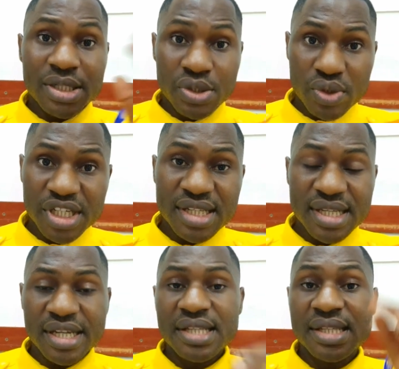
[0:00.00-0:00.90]
the social
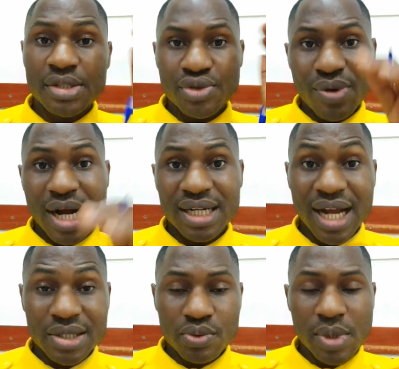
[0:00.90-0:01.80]
sciences, you
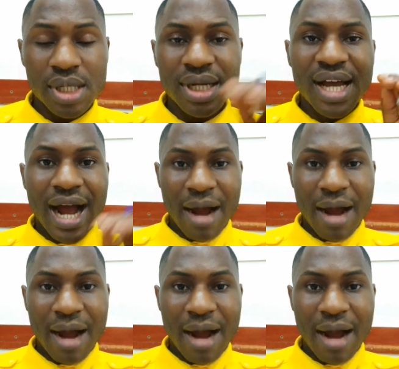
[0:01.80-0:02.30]
can as well